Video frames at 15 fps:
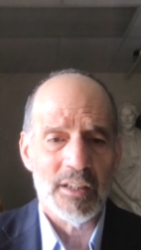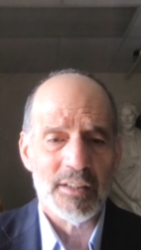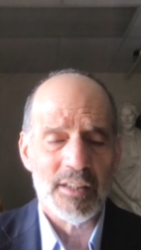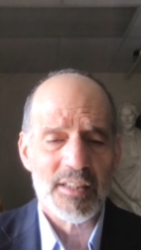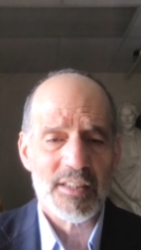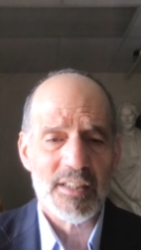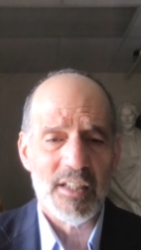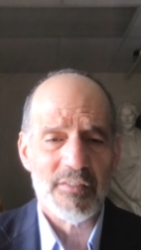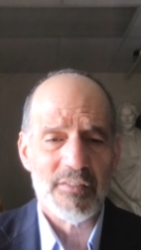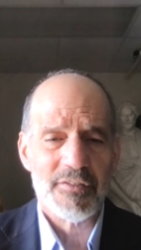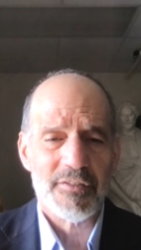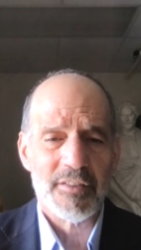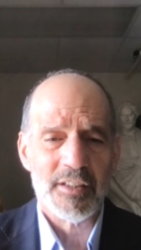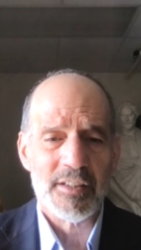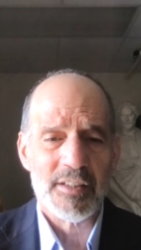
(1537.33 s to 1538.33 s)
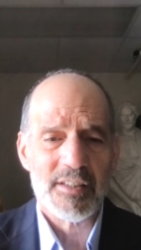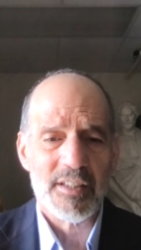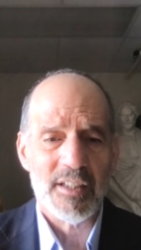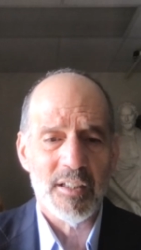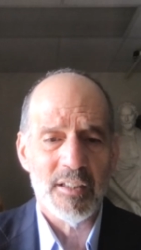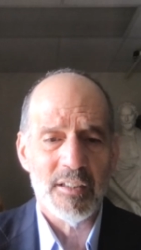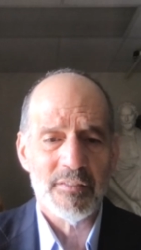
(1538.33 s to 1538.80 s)
on the sufferance
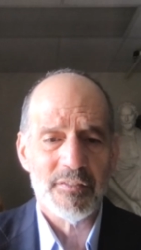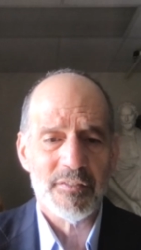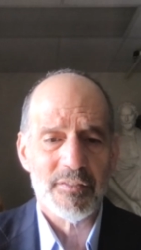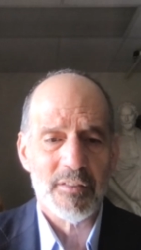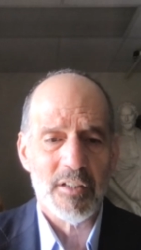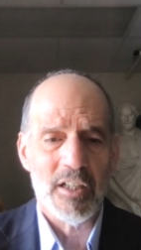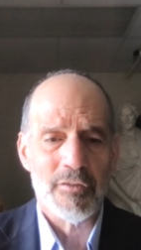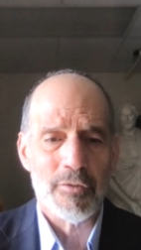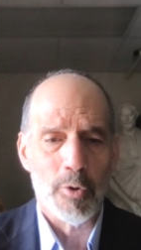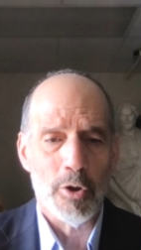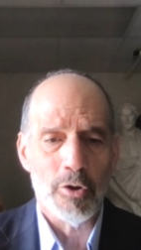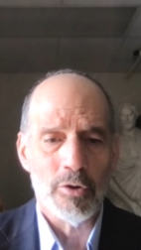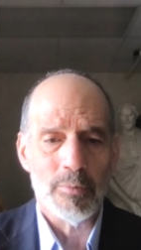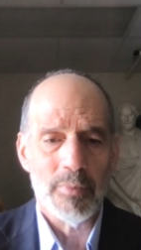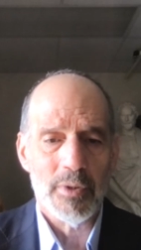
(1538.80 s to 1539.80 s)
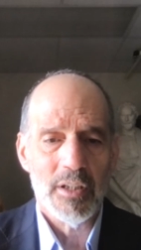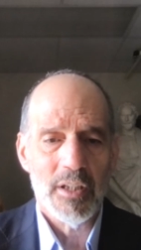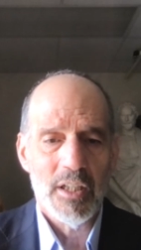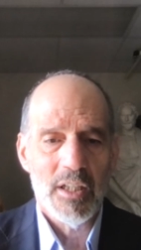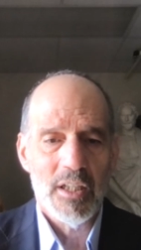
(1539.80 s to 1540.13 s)
of Rome,